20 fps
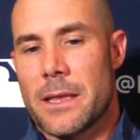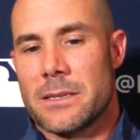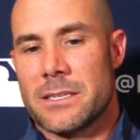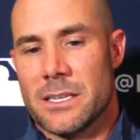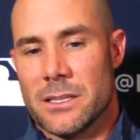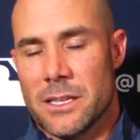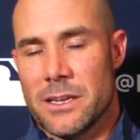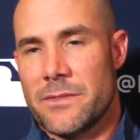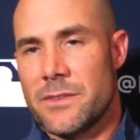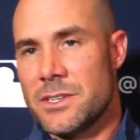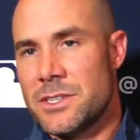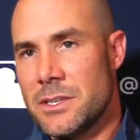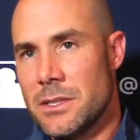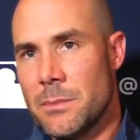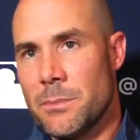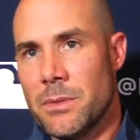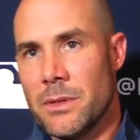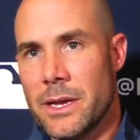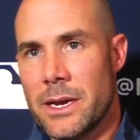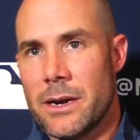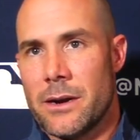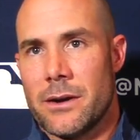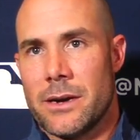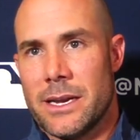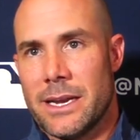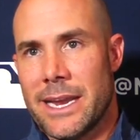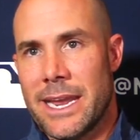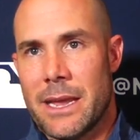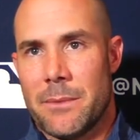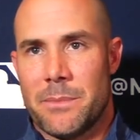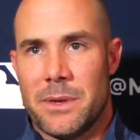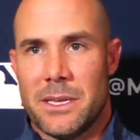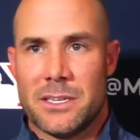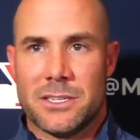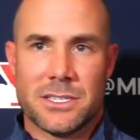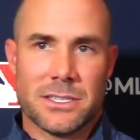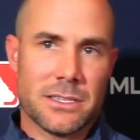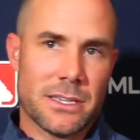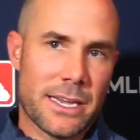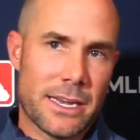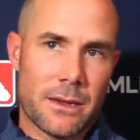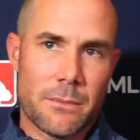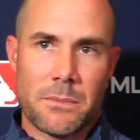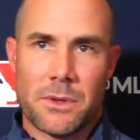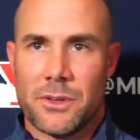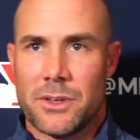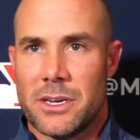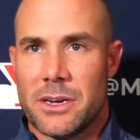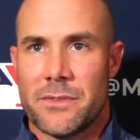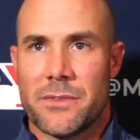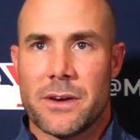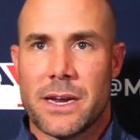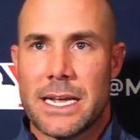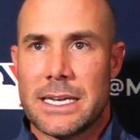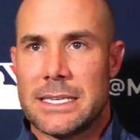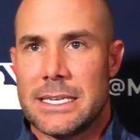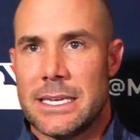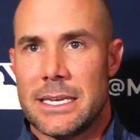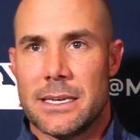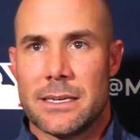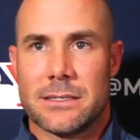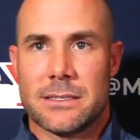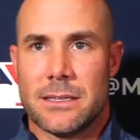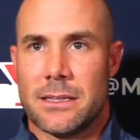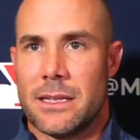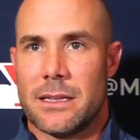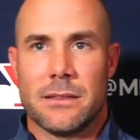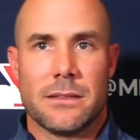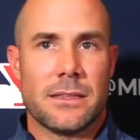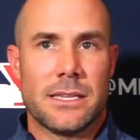delivered to the player. And it can't be just like a million different ideas and then